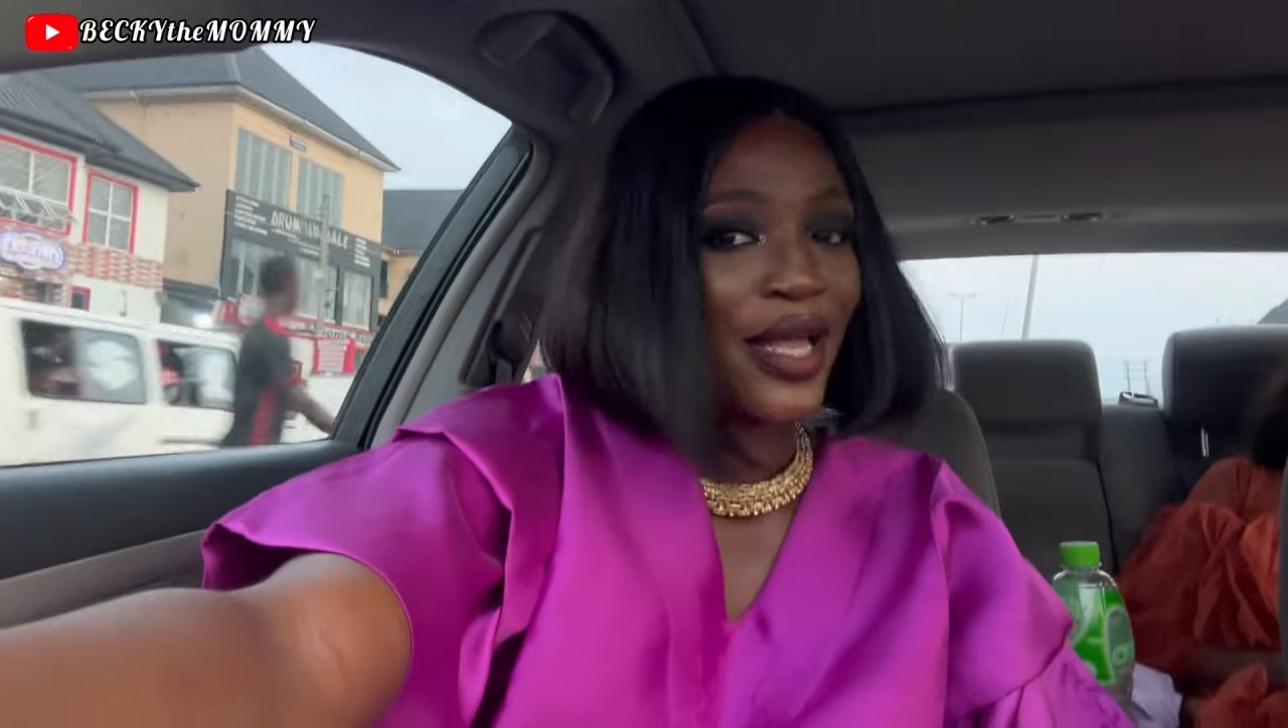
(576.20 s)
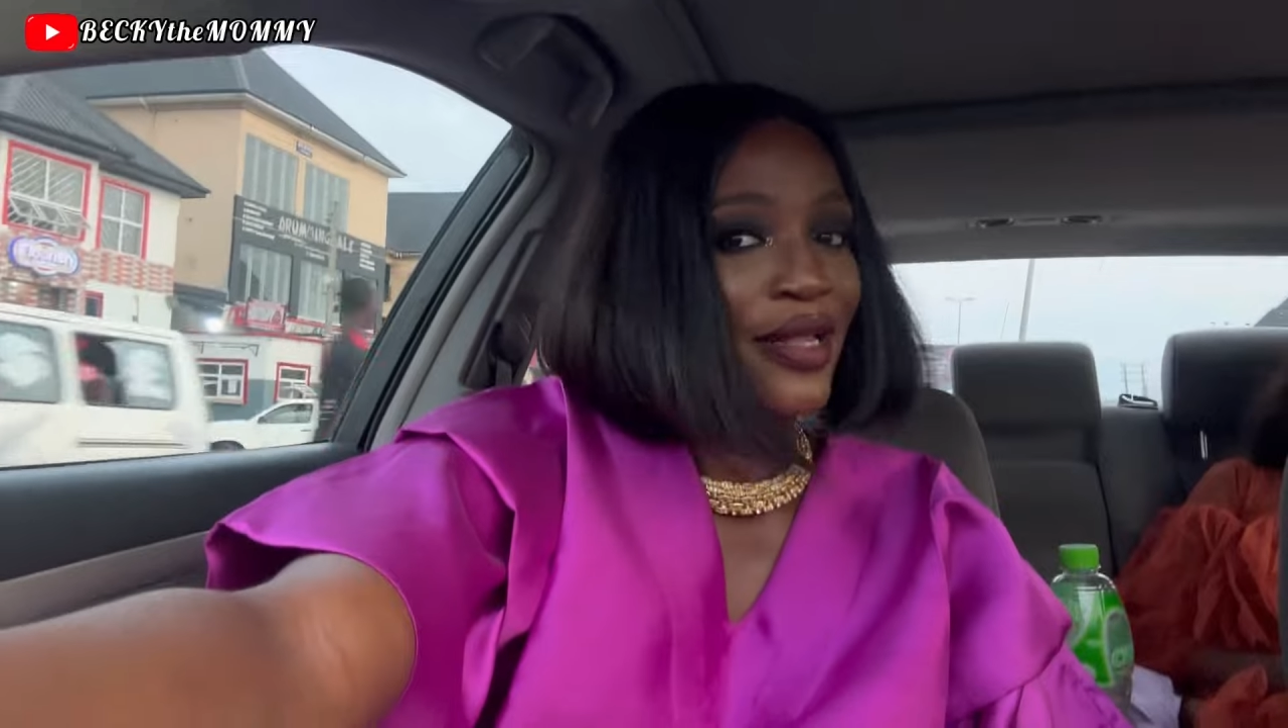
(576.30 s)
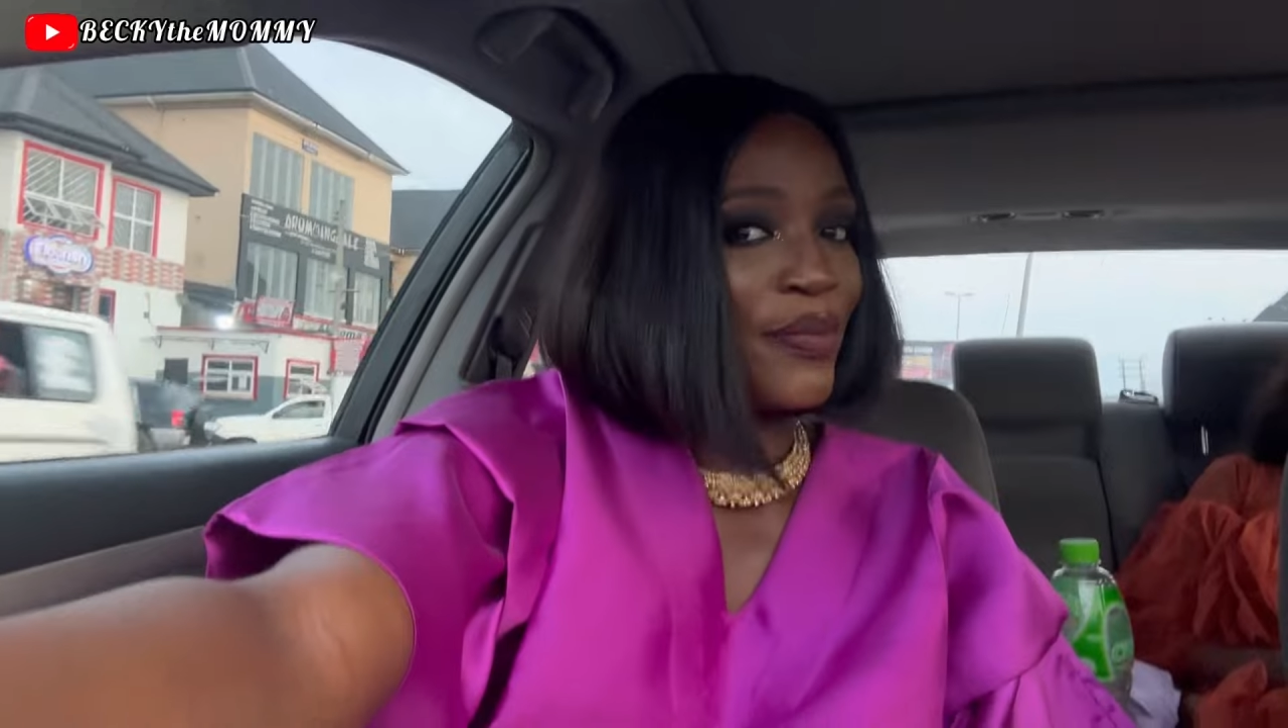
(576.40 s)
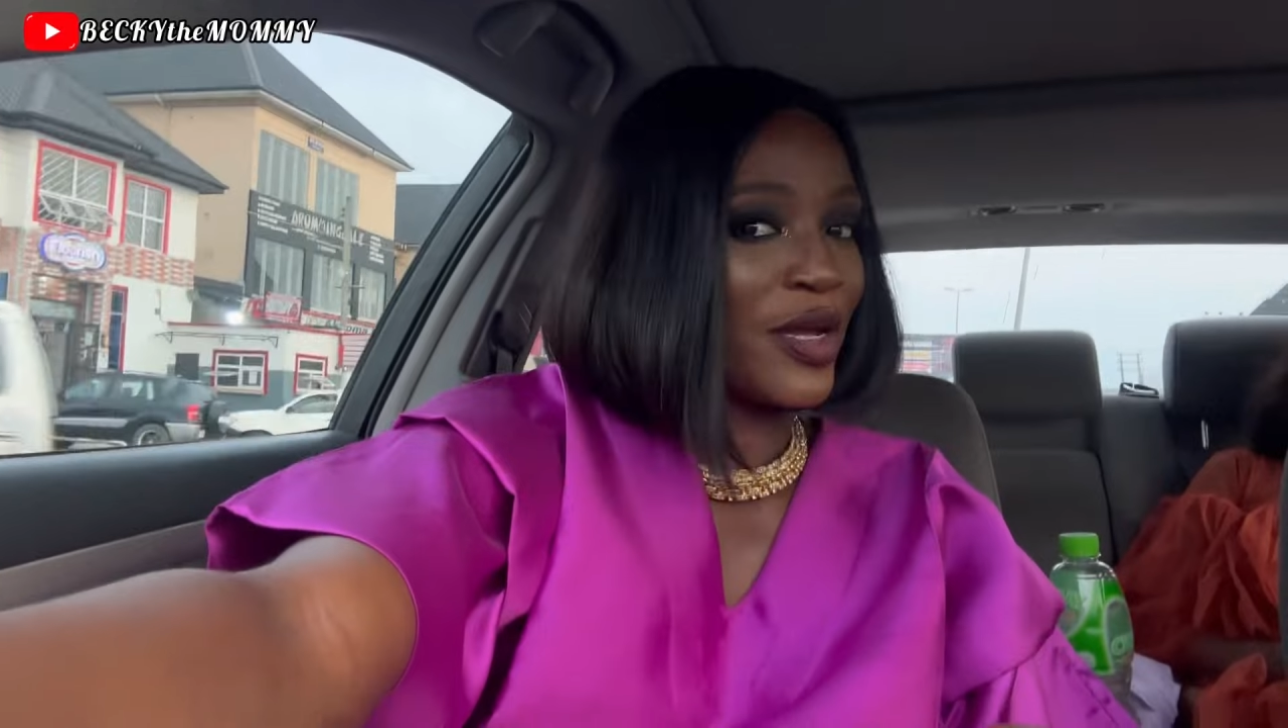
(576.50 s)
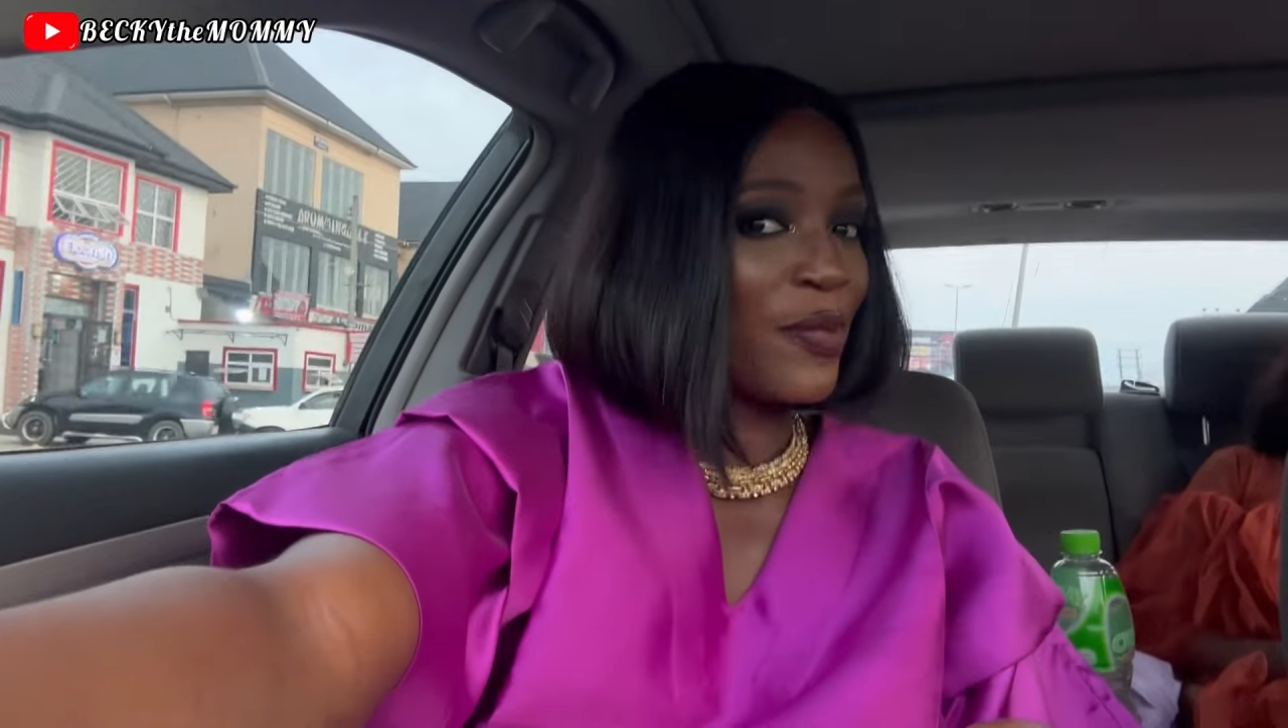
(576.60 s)

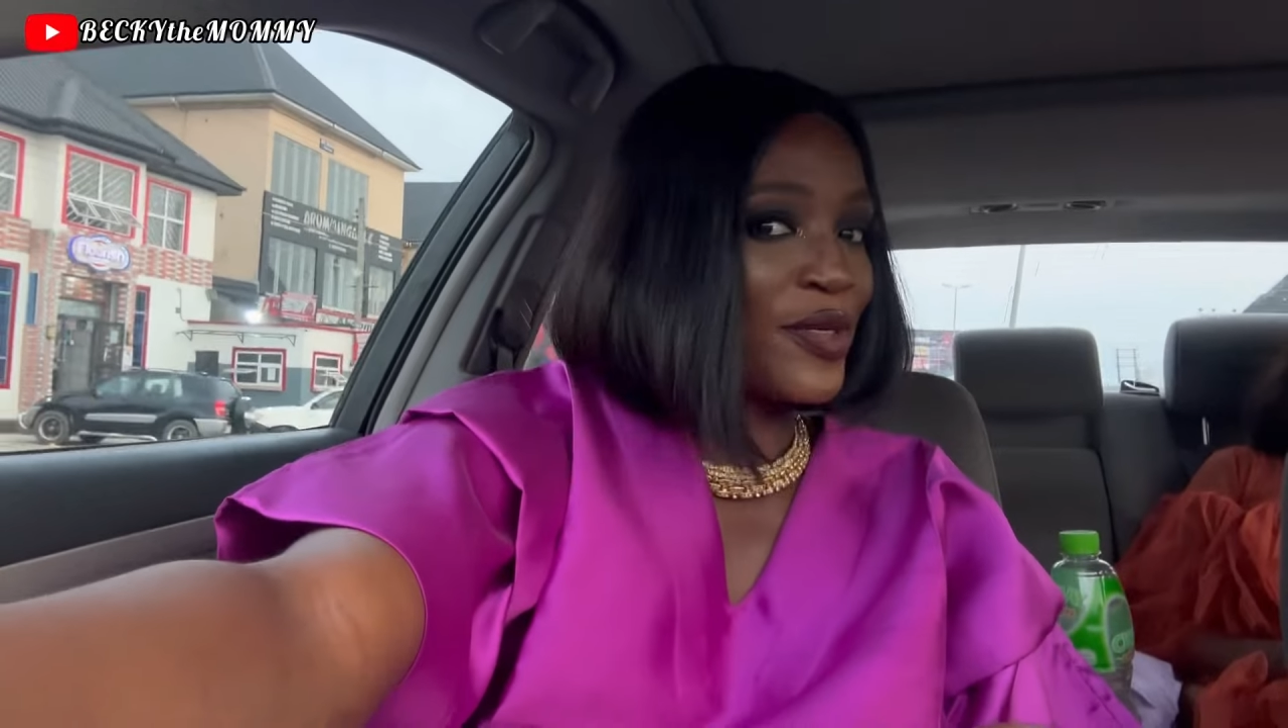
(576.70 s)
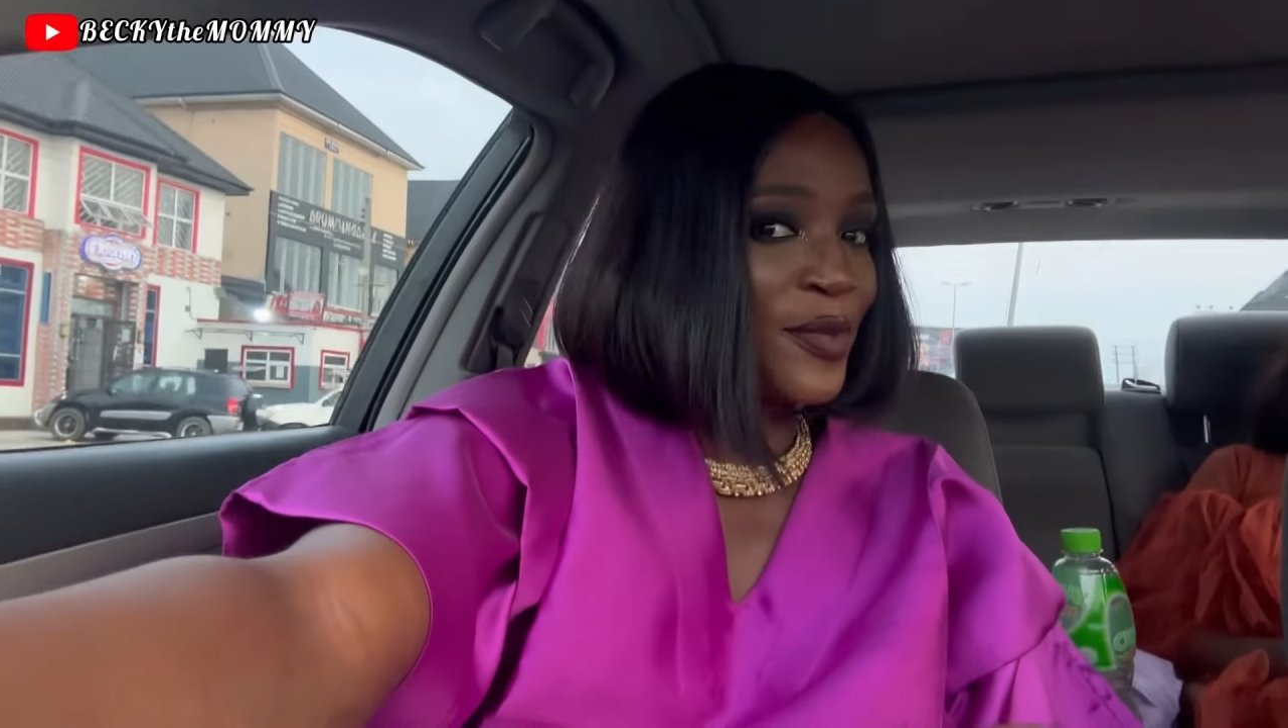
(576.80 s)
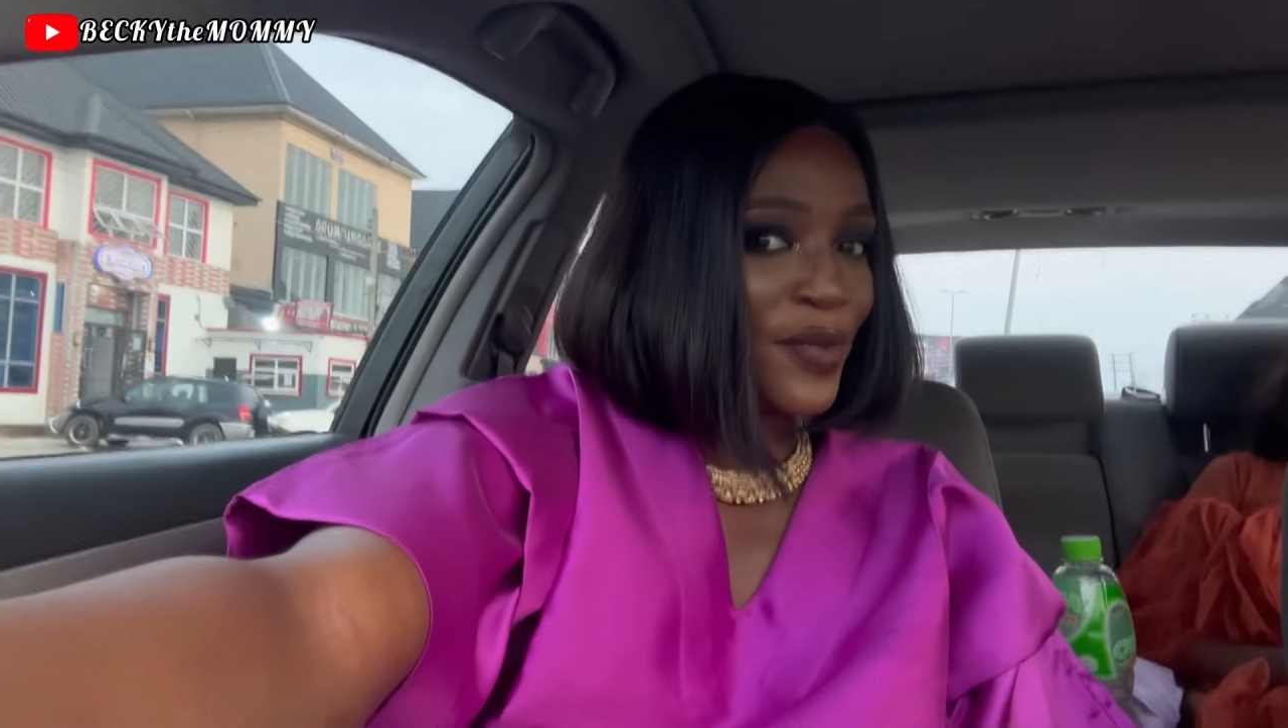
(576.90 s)
makeup is